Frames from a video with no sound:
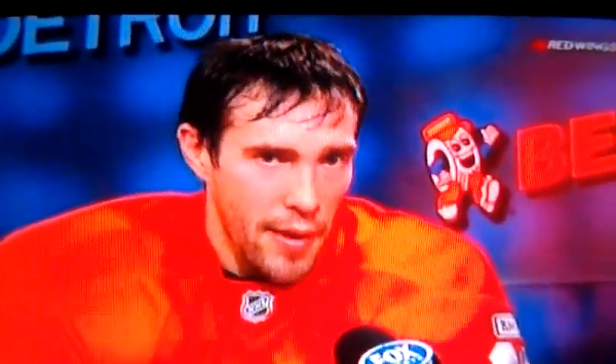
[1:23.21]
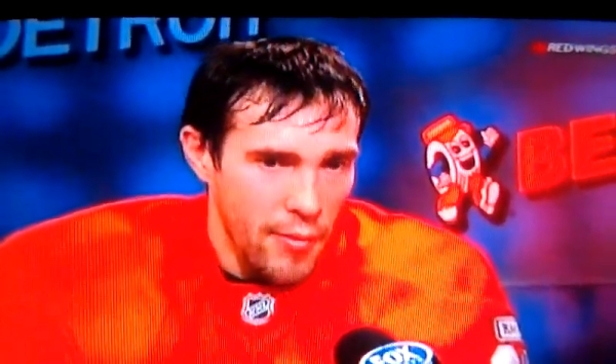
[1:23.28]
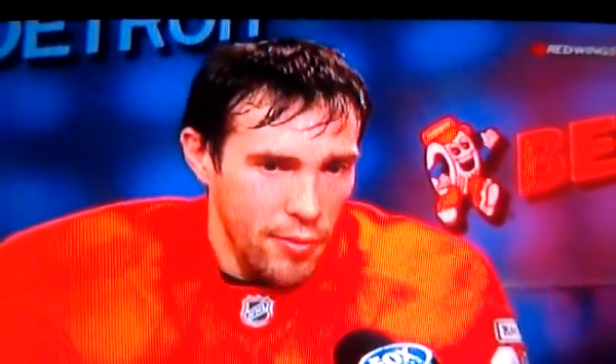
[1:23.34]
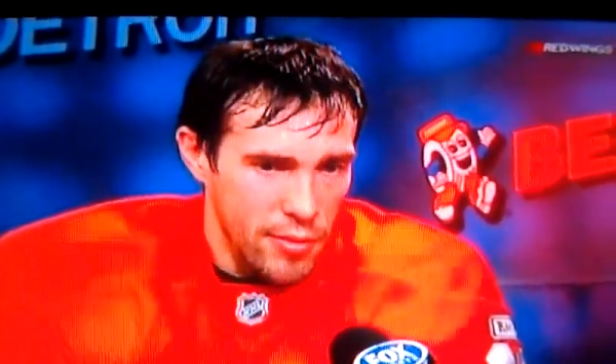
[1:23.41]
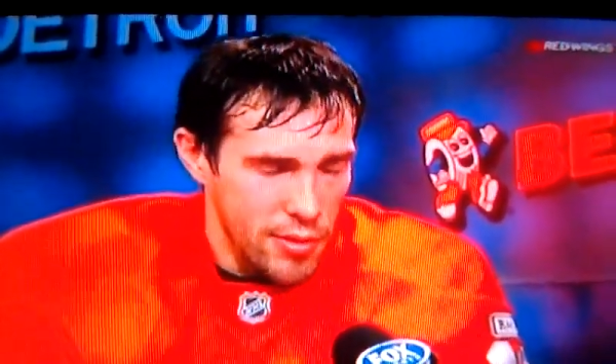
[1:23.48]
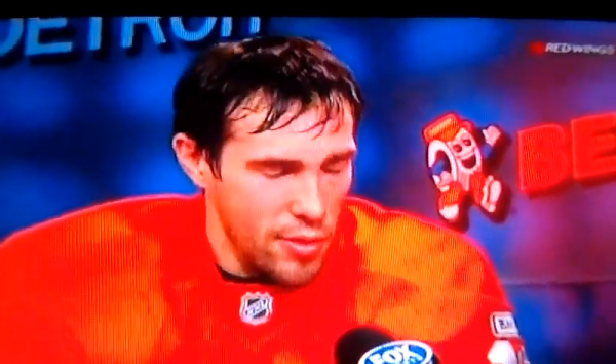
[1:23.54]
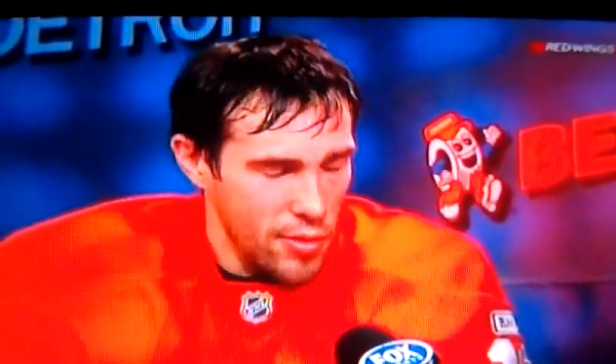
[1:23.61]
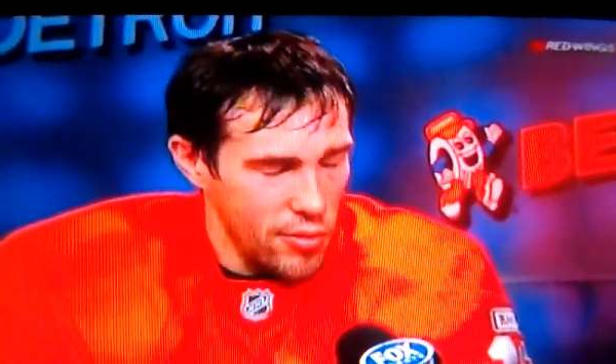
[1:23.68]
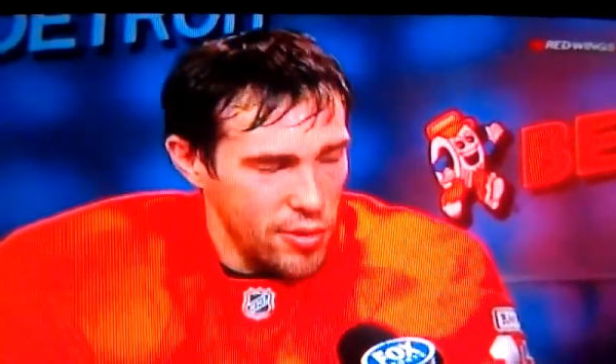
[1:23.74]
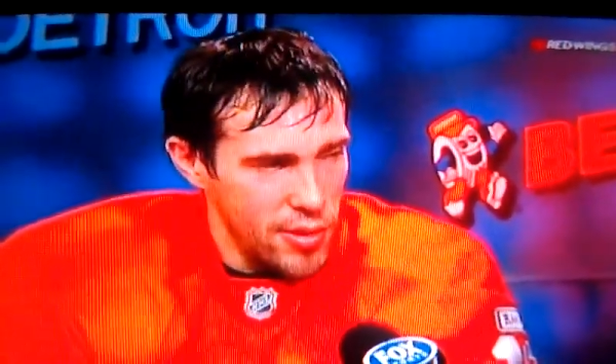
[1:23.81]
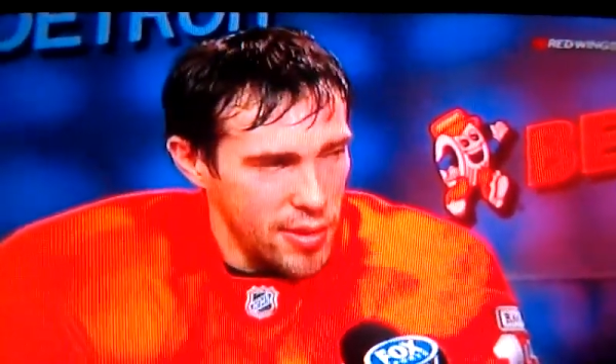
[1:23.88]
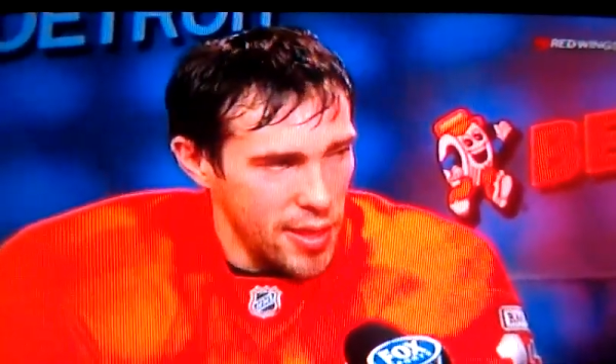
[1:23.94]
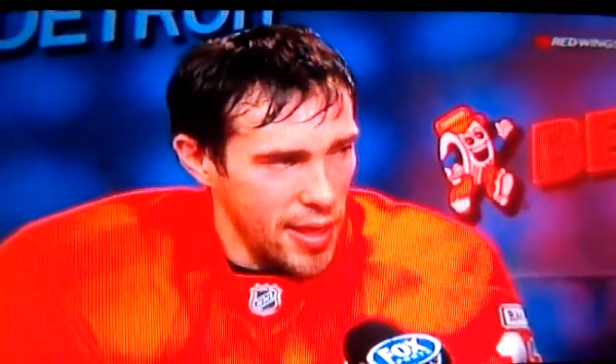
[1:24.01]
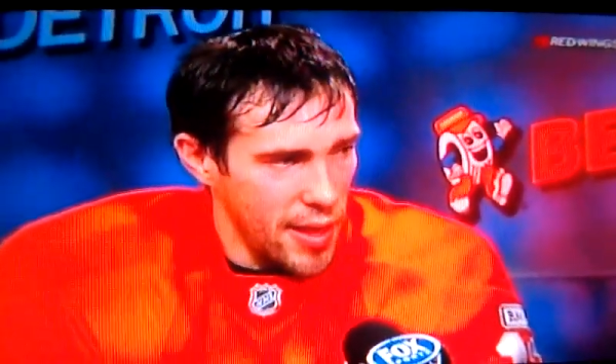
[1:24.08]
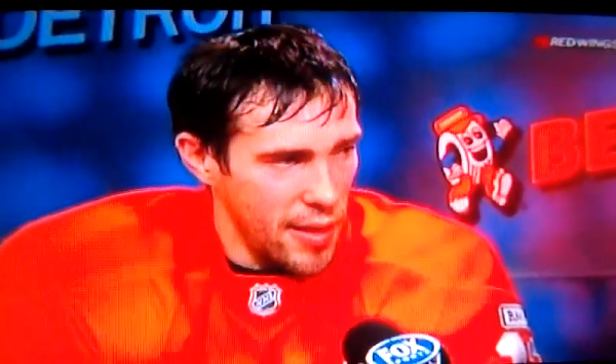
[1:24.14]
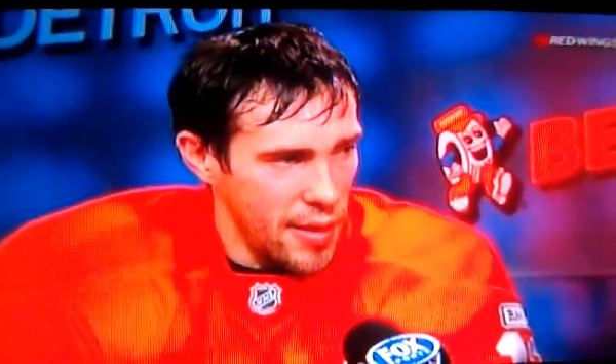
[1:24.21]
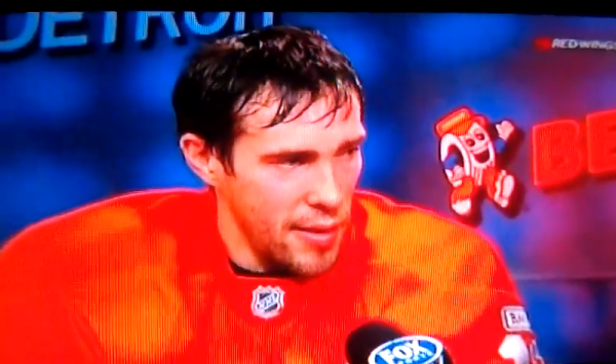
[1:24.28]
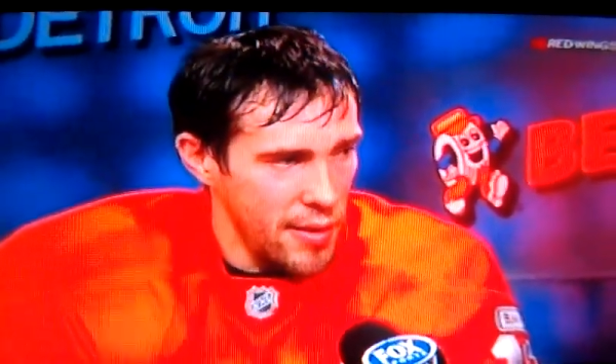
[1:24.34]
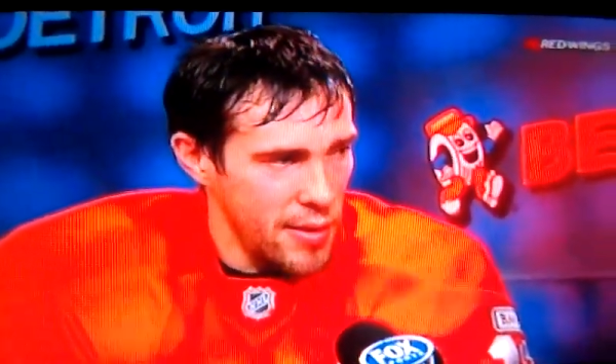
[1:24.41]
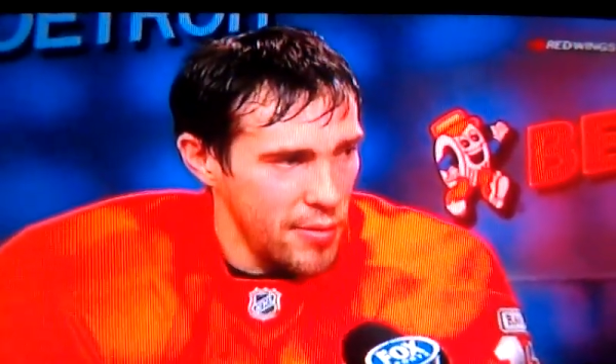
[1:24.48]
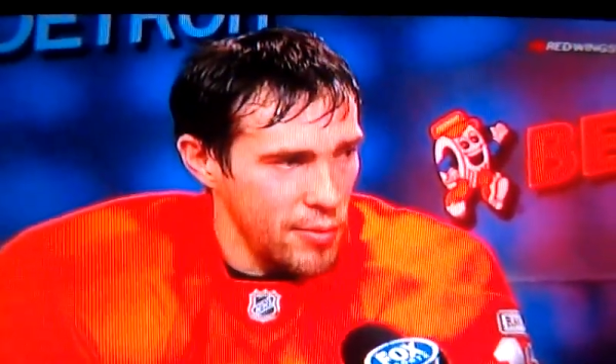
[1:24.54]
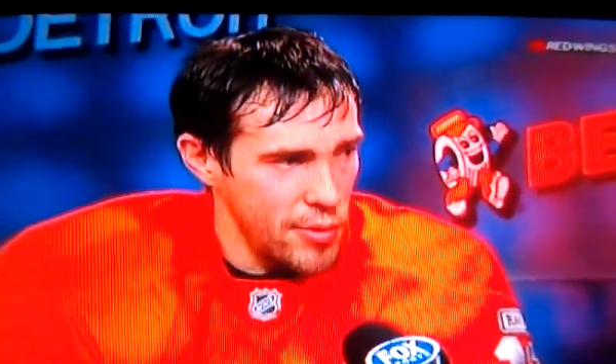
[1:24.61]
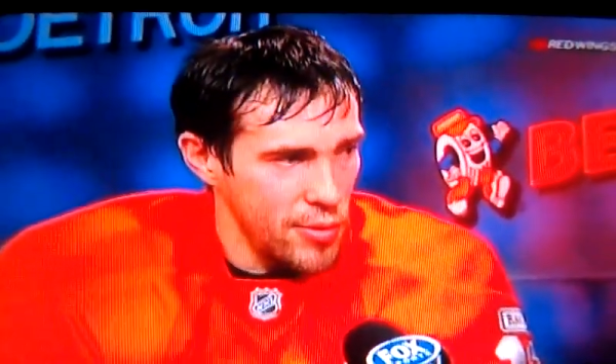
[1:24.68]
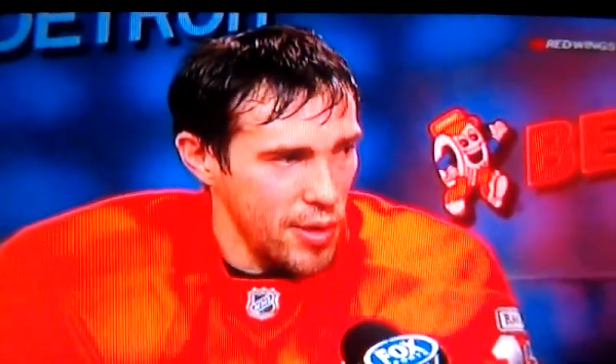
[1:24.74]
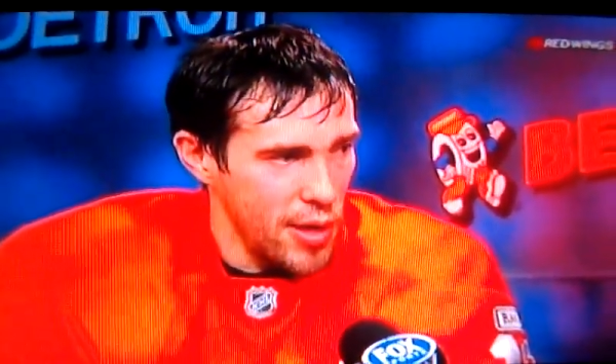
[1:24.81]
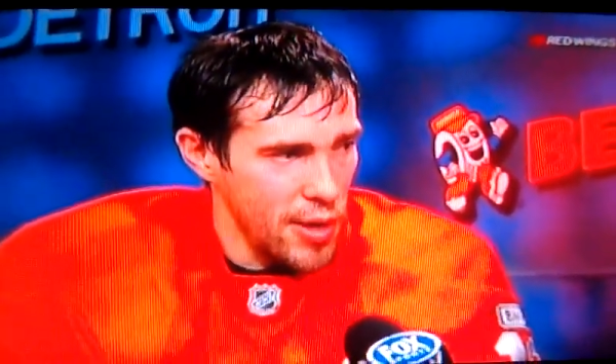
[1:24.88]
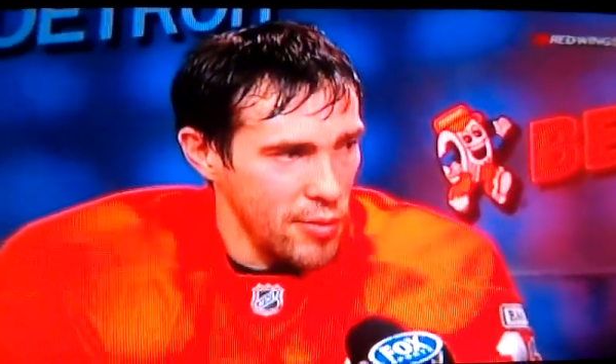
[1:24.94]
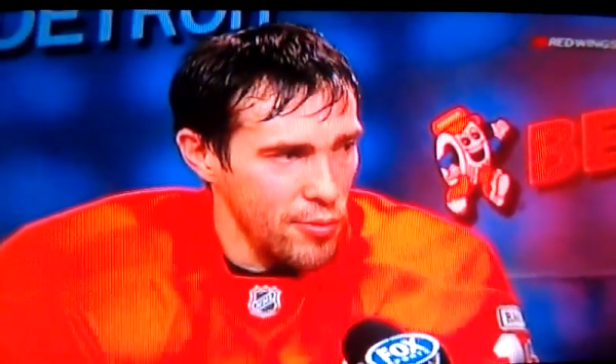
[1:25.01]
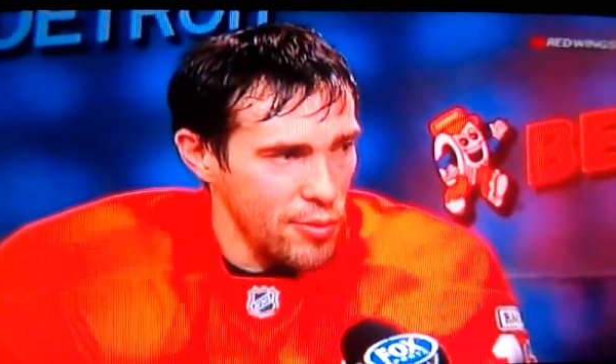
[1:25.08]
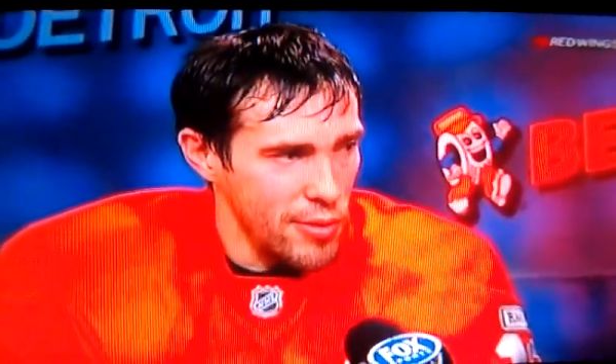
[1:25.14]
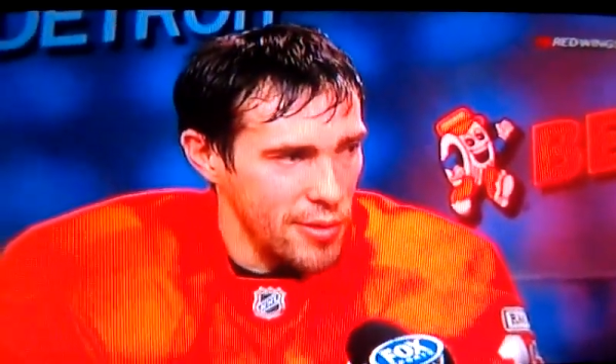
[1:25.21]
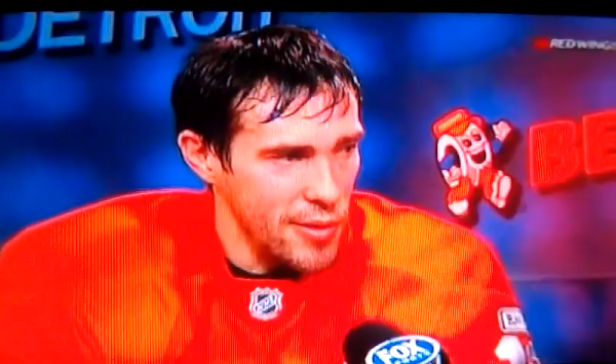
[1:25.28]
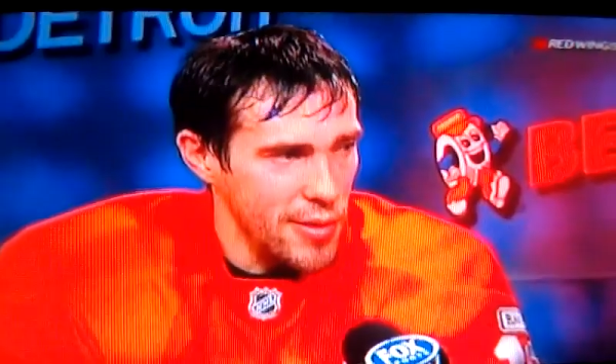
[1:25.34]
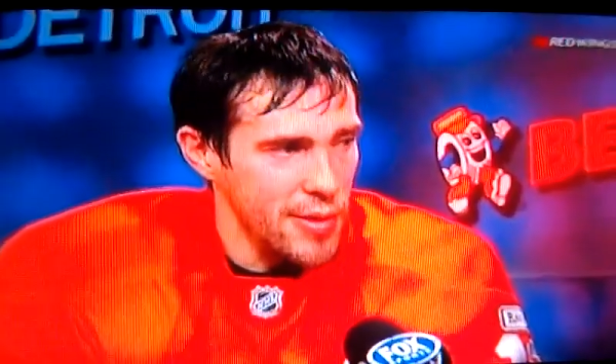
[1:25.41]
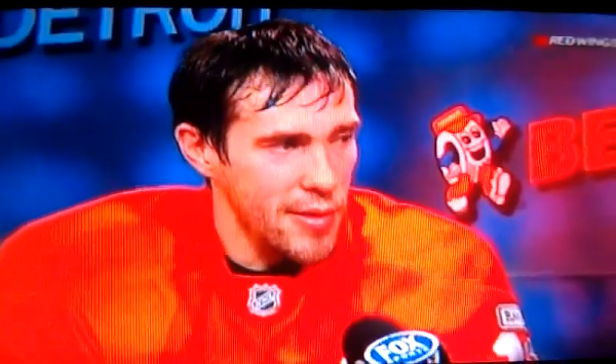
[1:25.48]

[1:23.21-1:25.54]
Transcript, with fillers: what coach say when you hard work,